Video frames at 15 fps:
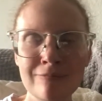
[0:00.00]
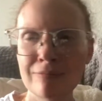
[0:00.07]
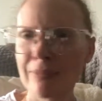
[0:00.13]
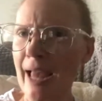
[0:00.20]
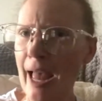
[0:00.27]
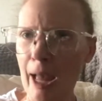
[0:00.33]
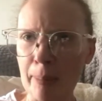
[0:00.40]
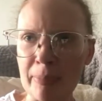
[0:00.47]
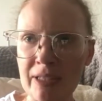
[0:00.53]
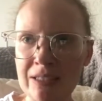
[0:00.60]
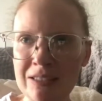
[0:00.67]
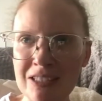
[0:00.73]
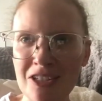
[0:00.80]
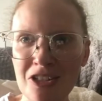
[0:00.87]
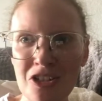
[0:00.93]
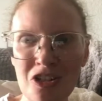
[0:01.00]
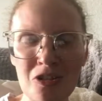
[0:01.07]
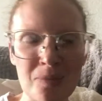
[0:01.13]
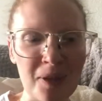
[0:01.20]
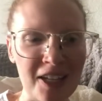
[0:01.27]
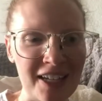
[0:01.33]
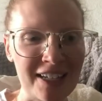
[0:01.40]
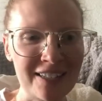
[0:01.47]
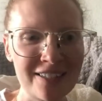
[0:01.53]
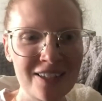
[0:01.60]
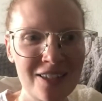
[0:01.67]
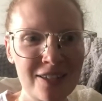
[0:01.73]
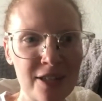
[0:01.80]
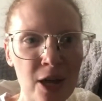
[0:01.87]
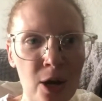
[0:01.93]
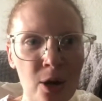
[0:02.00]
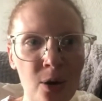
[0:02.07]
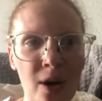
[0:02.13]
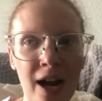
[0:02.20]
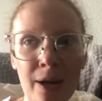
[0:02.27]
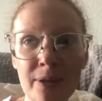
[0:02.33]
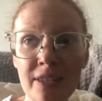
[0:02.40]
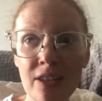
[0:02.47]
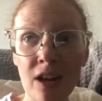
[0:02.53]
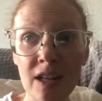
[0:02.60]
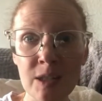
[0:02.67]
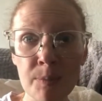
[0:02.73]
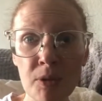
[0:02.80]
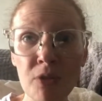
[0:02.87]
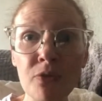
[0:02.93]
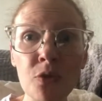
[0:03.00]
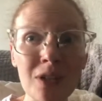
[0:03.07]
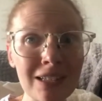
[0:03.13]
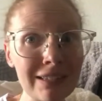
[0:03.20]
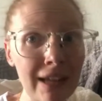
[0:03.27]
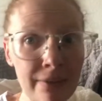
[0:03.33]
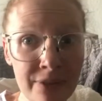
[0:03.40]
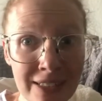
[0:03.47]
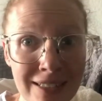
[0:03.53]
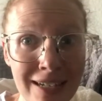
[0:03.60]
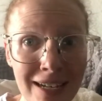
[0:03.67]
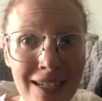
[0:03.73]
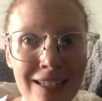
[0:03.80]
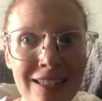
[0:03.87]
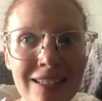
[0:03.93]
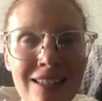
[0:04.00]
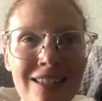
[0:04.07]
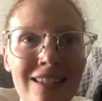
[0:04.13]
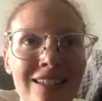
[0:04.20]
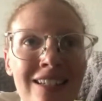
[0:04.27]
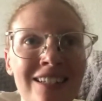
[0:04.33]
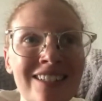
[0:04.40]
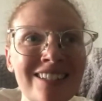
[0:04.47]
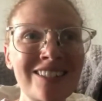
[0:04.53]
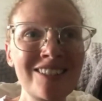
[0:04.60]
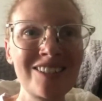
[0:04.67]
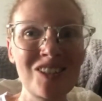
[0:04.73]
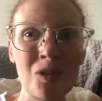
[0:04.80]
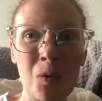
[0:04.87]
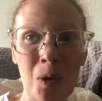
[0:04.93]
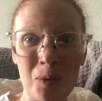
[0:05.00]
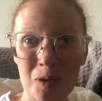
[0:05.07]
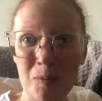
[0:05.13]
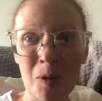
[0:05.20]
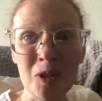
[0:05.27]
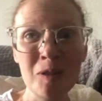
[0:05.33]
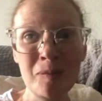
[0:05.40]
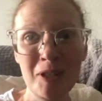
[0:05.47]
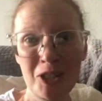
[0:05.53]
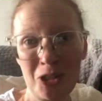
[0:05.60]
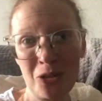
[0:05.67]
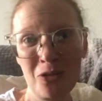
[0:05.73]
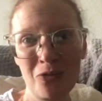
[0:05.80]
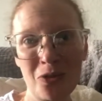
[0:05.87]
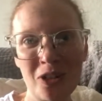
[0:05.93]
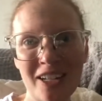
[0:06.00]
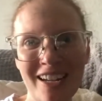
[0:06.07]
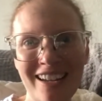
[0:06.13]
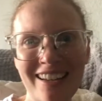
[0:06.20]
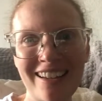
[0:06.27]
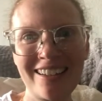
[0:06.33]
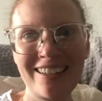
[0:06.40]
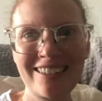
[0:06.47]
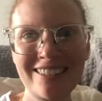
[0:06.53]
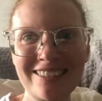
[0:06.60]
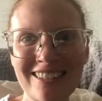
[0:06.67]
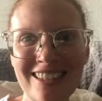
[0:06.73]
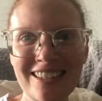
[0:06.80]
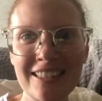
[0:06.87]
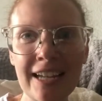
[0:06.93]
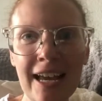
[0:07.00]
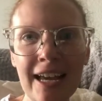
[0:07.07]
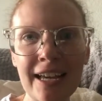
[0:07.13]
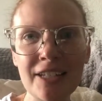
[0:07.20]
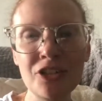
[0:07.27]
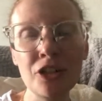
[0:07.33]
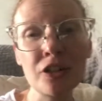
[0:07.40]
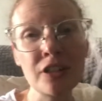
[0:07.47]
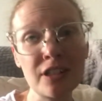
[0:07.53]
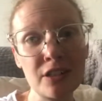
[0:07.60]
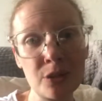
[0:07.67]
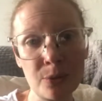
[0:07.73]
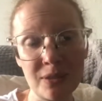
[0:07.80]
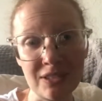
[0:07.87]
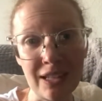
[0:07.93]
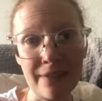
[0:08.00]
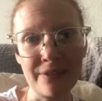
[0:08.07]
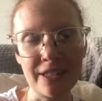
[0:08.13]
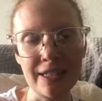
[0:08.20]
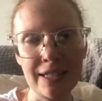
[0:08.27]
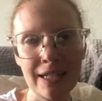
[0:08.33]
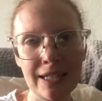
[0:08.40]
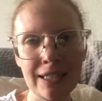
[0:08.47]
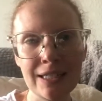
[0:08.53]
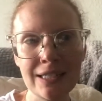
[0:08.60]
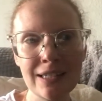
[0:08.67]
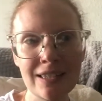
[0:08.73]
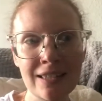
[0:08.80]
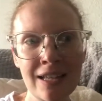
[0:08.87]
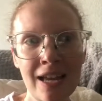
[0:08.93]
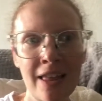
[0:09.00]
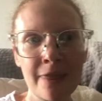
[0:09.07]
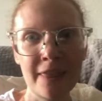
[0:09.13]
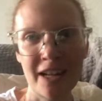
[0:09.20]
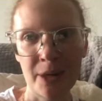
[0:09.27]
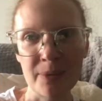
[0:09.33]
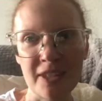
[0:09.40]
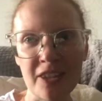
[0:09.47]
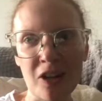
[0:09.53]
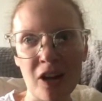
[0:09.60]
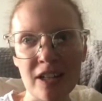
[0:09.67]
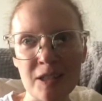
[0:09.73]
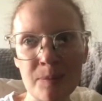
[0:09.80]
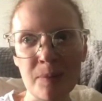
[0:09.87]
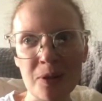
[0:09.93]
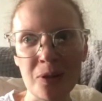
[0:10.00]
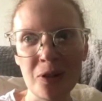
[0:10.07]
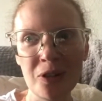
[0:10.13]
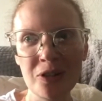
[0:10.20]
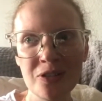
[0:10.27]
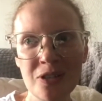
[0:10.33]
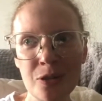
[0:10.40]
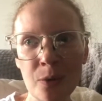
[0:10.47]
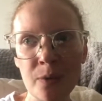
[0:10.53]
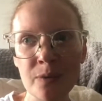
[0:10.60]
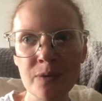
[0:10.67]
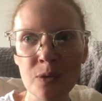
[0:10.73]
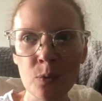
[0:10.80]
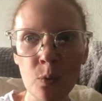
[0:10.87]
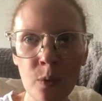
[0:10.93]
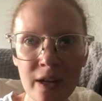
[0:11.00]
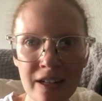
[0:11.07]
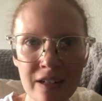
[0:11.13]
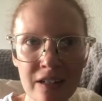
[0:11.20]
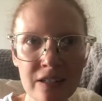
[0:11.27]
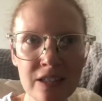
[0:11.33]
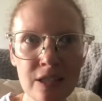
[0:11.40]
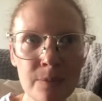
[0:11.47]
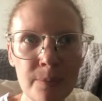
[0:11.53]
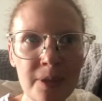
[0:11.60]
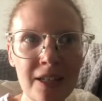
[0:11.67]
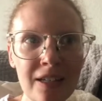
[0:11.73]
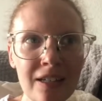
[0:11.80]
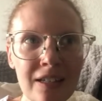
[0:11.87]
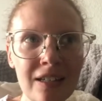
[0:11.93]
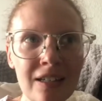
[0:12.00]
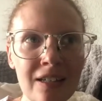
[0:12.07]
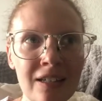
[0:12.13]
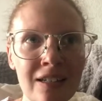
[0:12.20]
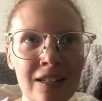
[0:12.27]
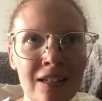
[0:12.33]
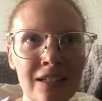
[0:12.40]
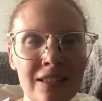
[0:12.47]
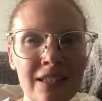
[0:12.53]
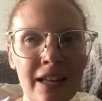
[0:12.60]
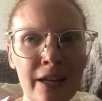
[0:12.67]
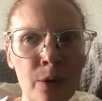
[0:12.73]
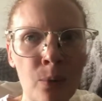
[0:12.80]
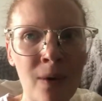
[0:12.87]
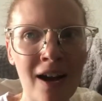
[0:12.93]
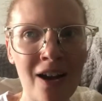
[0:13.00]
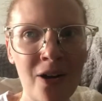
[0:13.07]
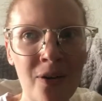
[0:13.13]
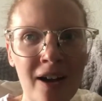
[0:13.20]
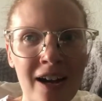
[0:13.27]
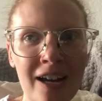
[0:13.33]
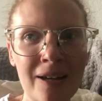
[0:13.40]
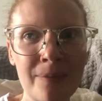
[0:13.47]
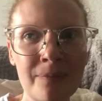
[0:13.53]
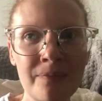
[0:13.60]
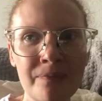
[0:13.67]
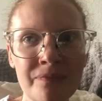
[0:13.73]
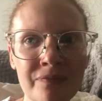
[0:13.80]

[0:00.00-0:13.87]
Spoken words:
happened to me. So I was in the hospital for 11 days. So what was supposed to be a 2 to 4 day stay turned into 11 days that I was in the hospital. So it was weird to be like, wow, I'm